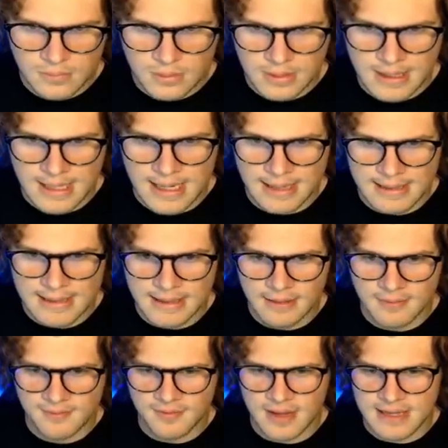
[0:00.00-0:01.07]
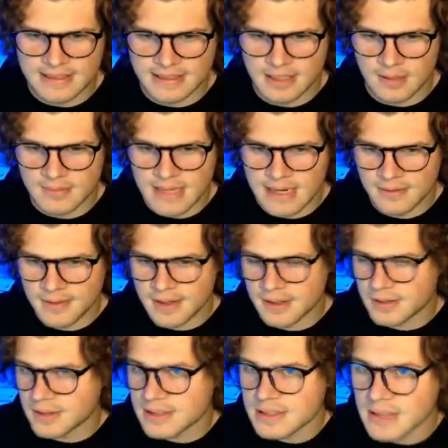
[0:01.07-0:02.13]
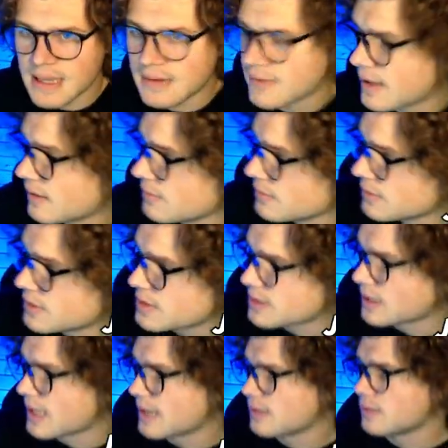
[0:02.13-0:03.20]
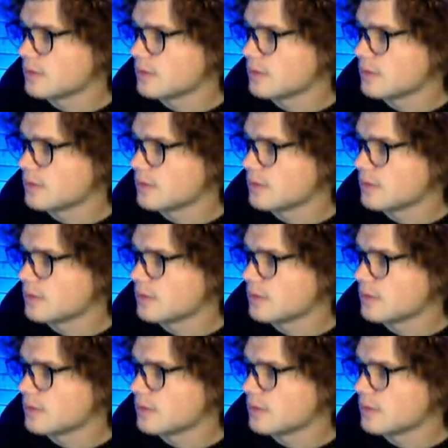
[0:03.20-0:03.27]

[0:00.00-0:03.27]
Ah, I needed a flat to come down there. Good slant route. Good slant.